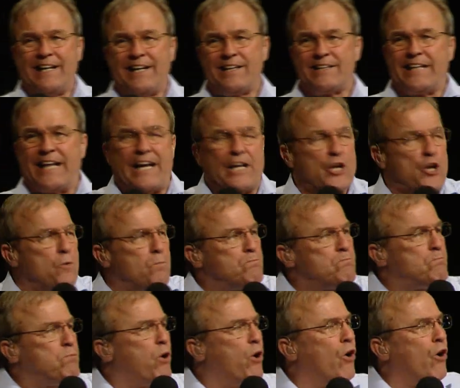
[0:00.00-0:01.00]
let you
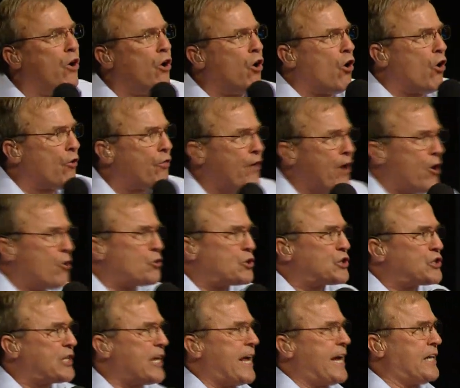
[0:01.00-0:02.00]
pull those
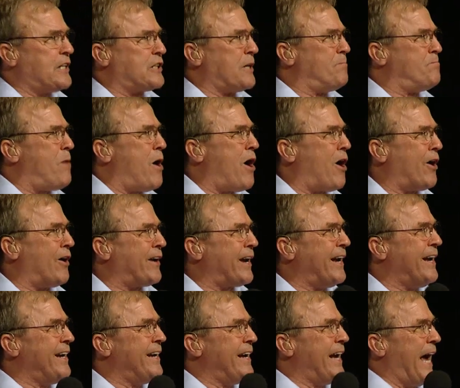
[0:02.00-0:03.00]
things apart
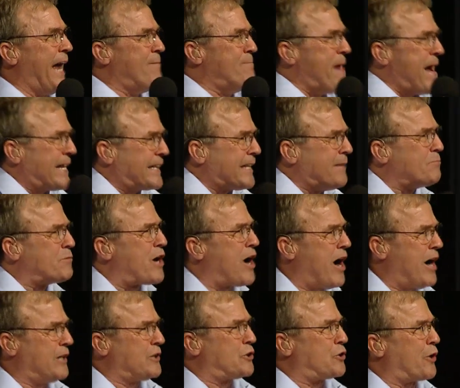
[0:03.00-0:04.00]
and make them
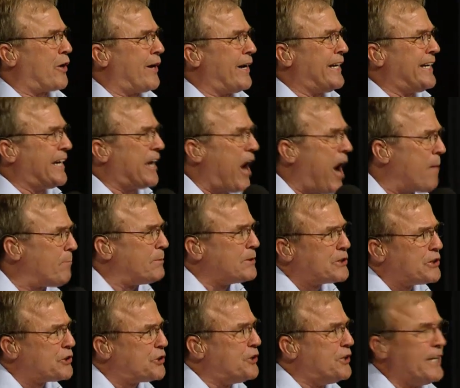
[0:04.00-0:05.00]
contrary and in
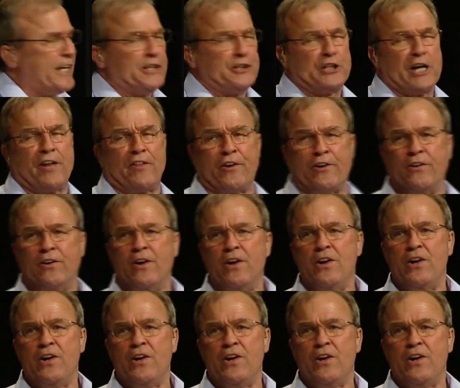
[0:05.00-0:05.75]
opposition to each other.